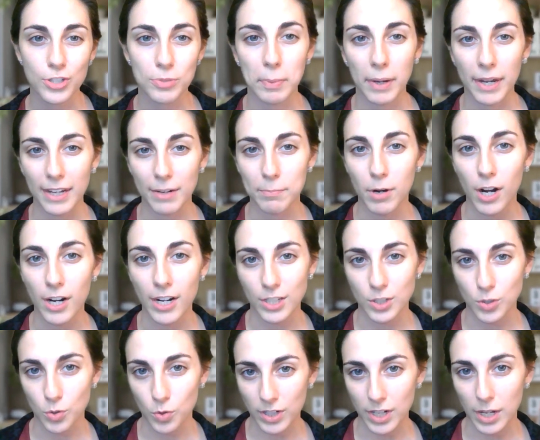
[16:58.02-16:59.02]
by a
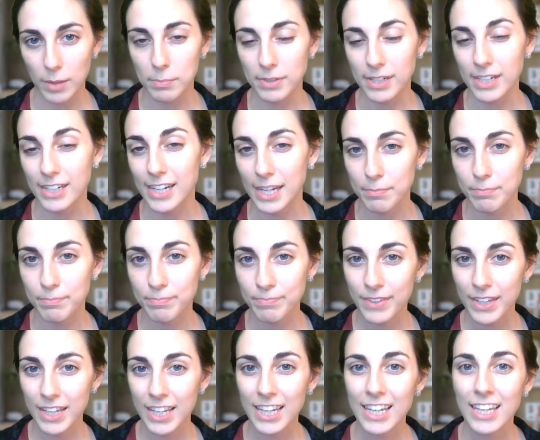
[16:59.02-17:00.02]
product or company name.
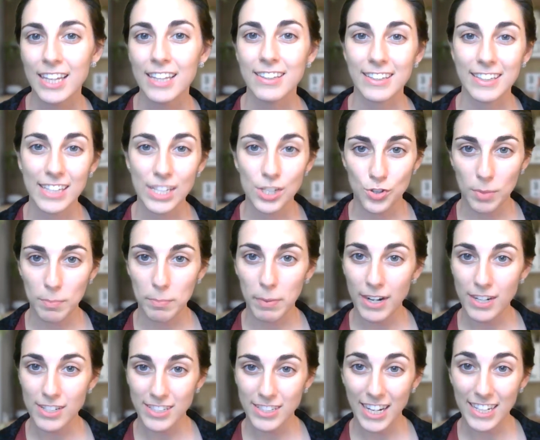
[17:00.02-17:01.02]
The
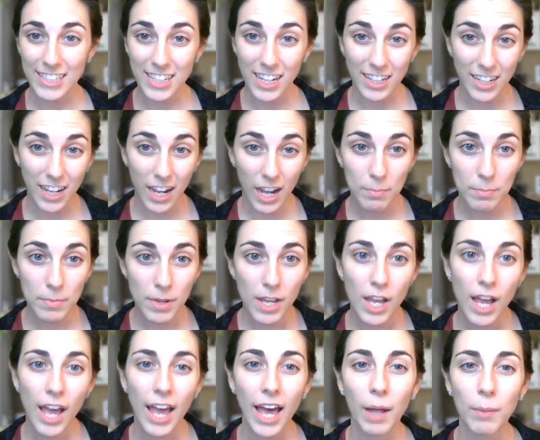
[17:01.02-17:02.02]
HeatTreatBuyersGuide.com
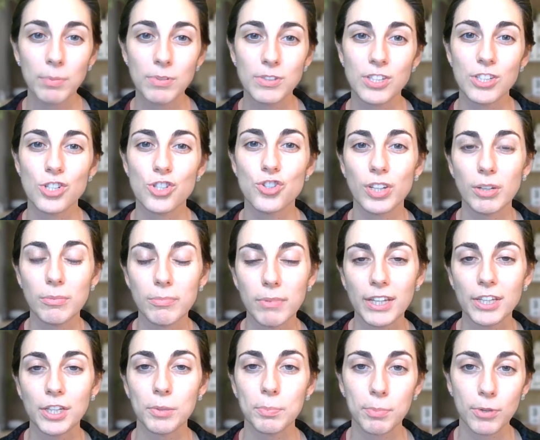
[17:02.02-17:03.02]
helps to
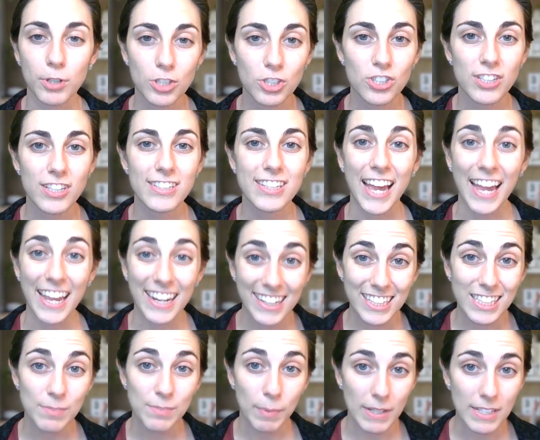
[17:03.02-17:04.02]
streamline your purchases and
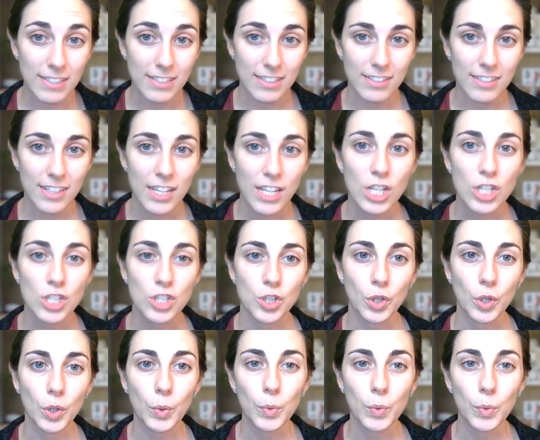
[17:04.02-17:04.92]
expenses so you